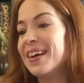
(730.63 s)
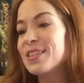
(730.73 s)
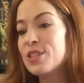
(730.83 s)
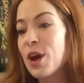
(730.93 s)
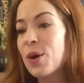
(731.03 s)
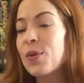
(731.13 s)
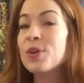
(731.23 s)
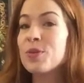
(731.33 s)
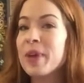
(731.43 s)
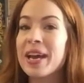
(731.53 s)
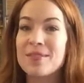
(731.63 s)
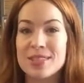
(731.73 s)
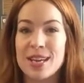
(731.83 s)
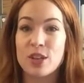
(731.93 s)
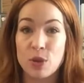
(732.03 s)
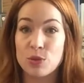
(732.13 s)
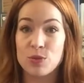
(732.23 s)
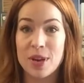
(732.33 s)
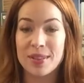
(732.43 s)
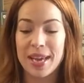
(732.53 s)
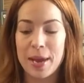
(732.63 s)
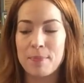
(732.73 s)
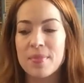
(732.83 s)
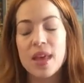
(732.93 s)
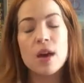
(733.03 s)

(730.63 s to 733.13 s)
So you may have to take loans throughout the game.